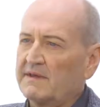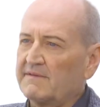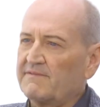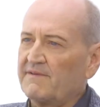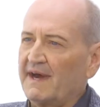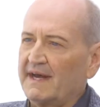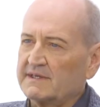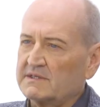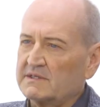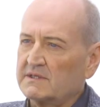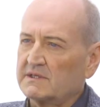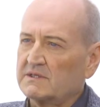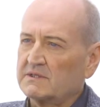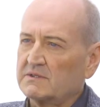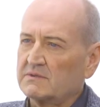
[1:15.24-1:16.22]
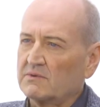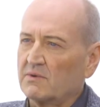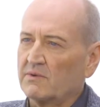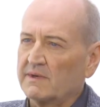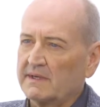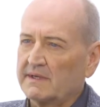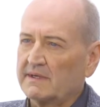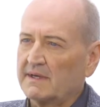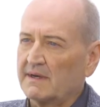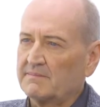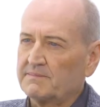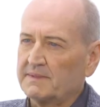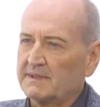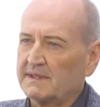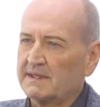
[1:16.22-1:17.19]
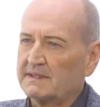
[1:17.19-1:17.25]
of the fastest growing
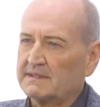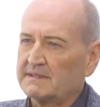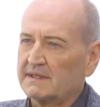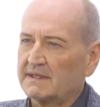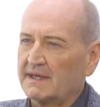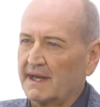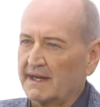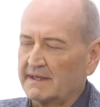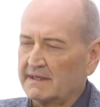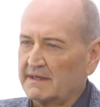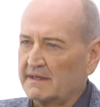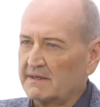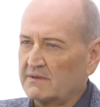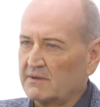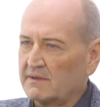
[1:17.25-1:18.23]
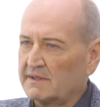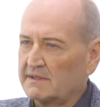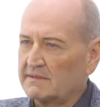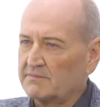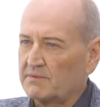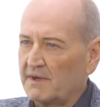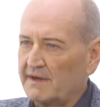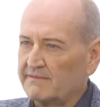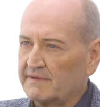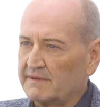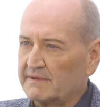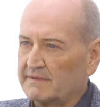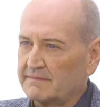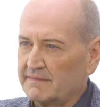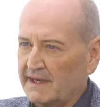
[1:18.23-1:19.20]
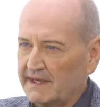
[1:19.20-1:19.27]
companies in Canada, according to Profit
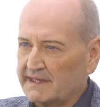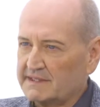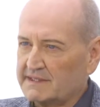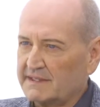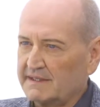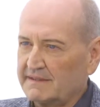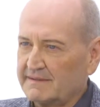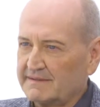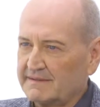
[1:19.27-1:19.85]
Magazine.